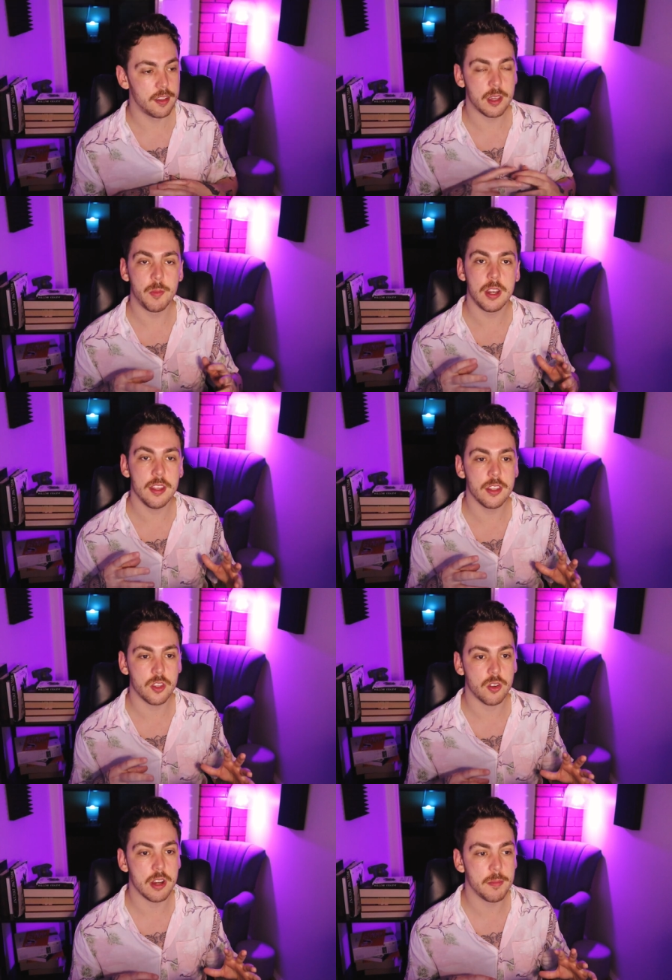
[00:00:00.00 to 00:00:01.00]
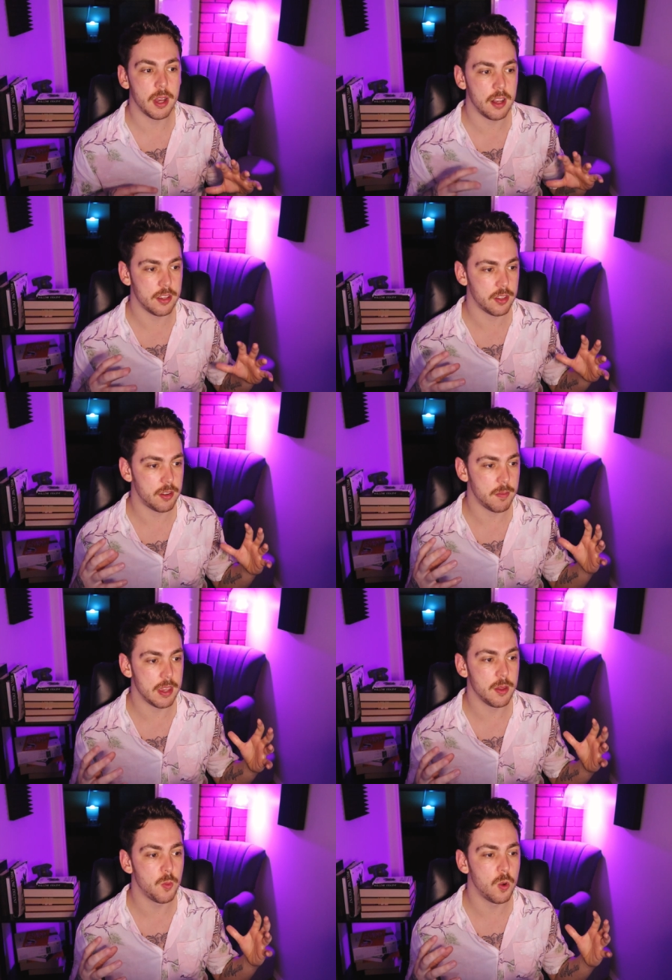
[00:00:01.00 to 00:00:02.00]
Someone in the stream asked
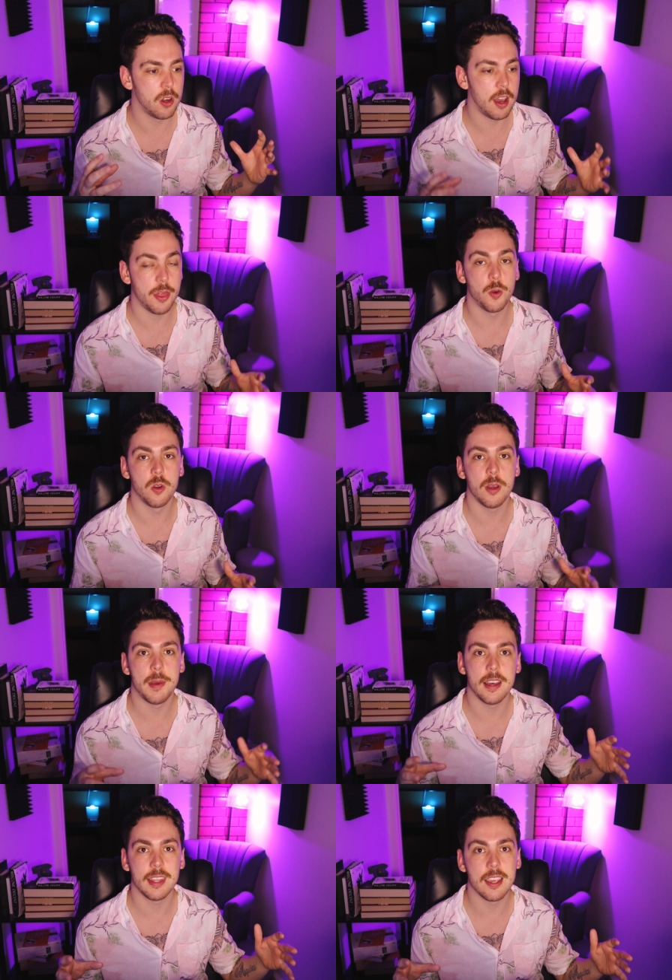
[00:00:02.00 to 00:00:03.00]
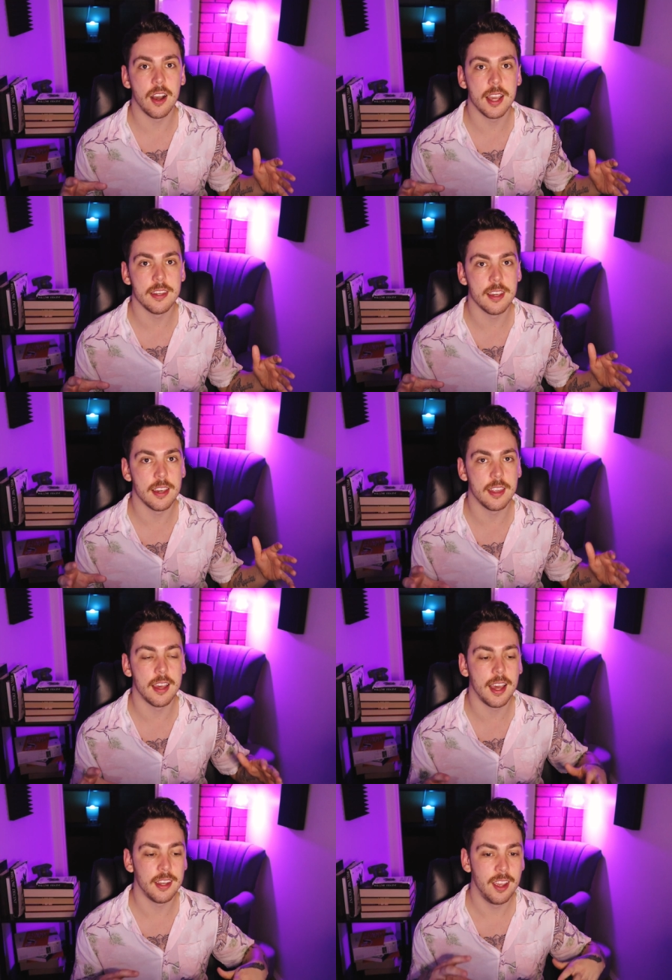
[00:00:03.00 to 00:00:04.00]
me what I thought about the idea
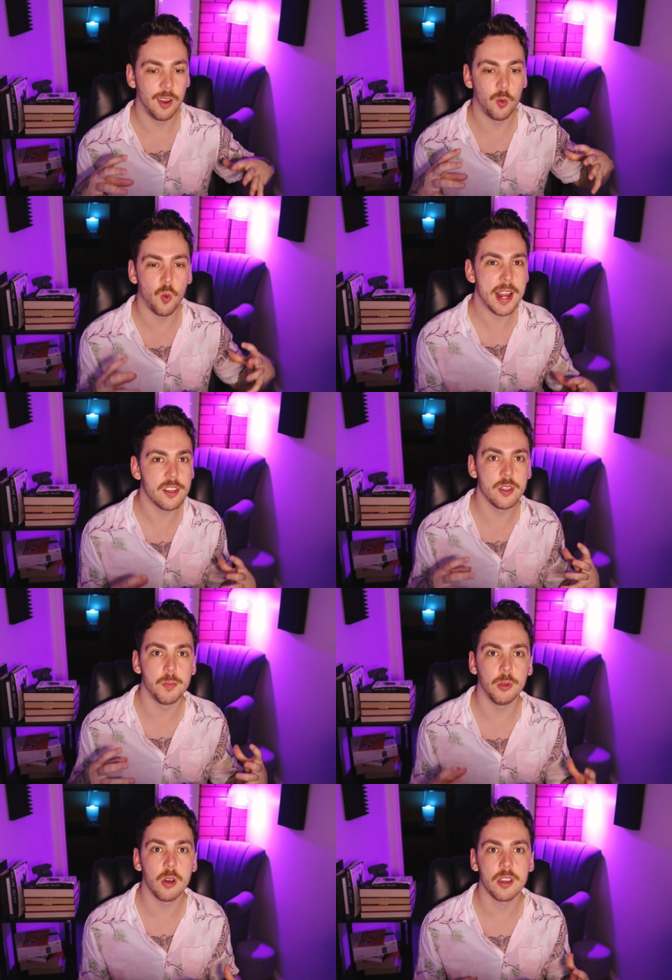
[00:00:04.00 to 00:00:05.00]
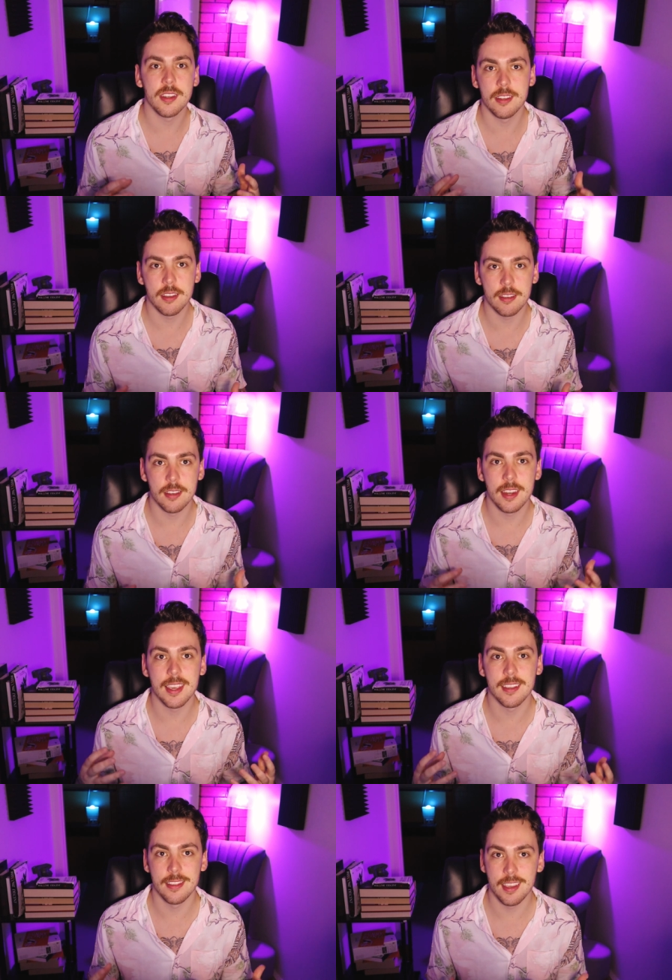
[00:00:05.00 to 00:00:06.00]
that writer's block doesn't
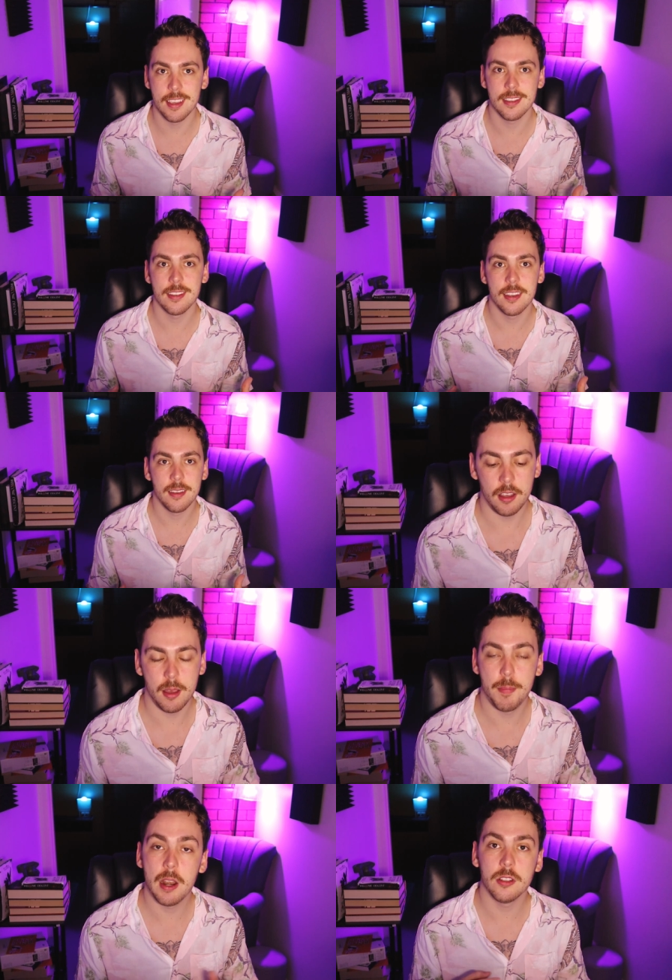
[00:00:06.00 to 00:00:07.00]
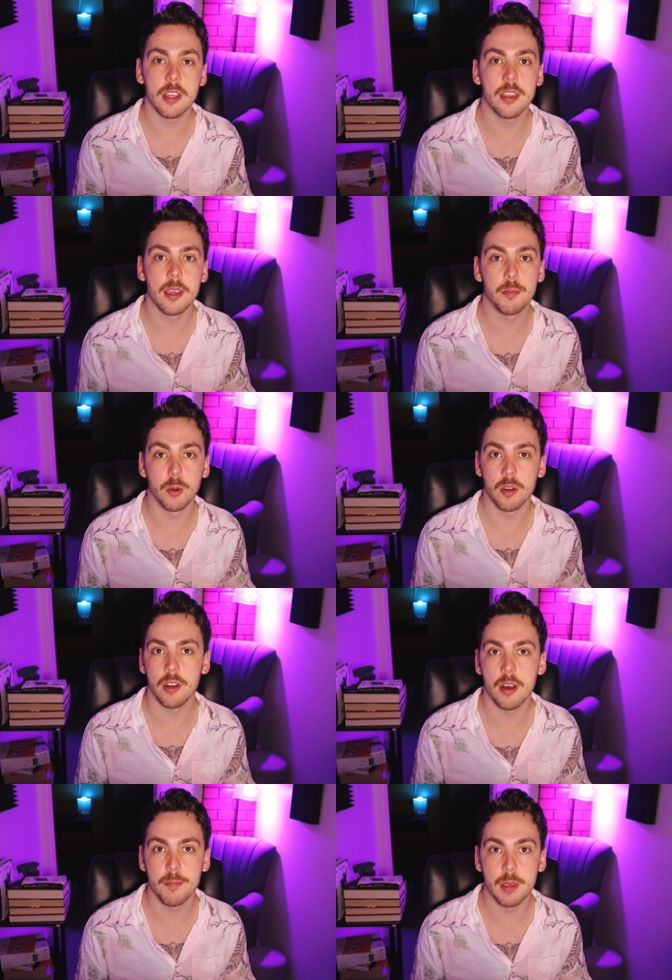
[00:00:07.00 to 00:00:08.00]
exist. Apparently they brought
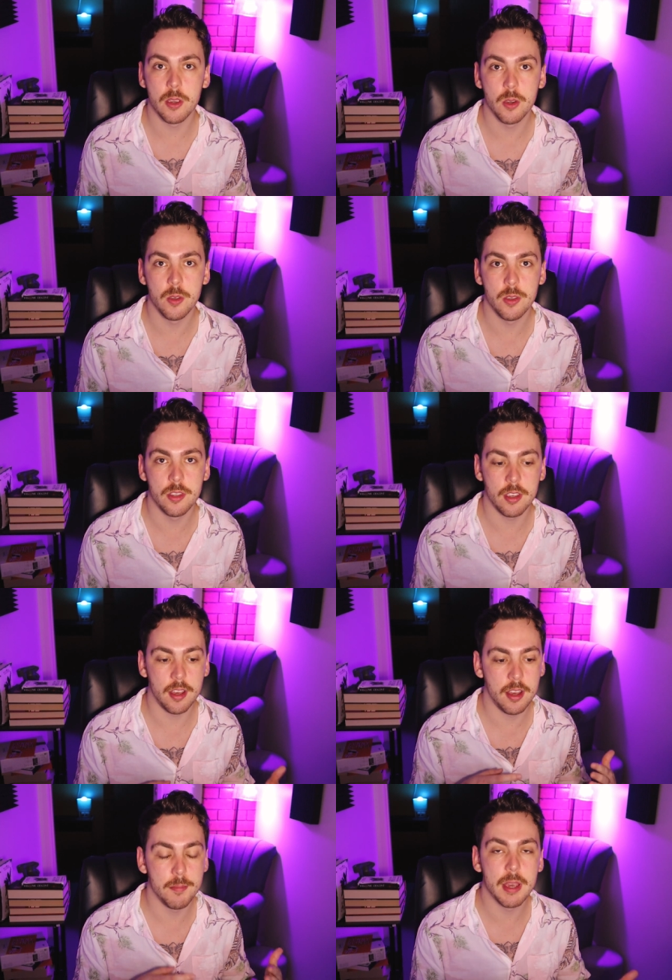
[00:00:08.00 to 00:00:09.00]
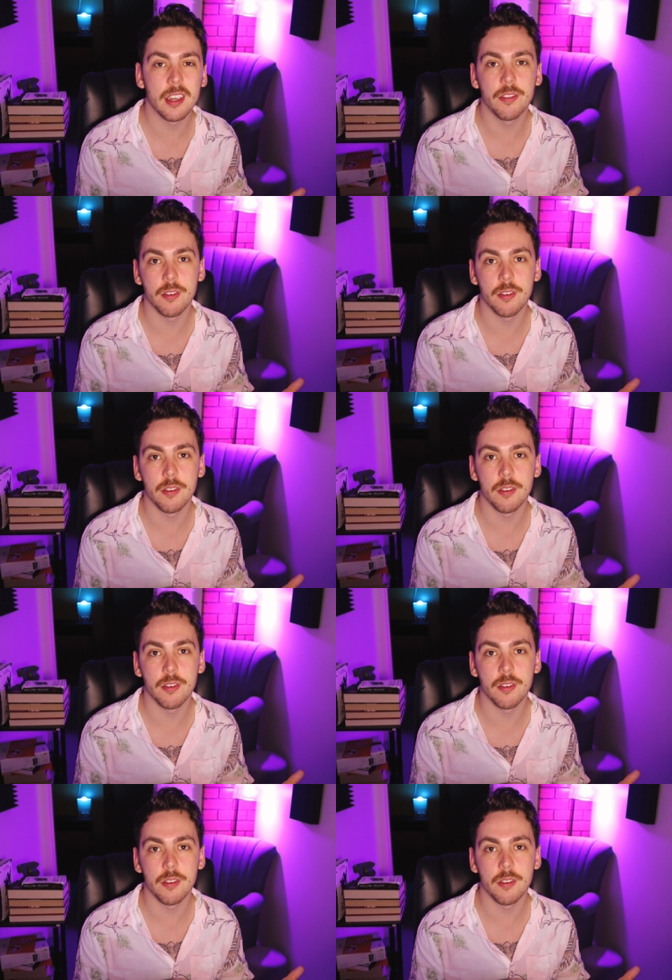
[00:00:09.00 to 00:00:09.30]
it up because Meg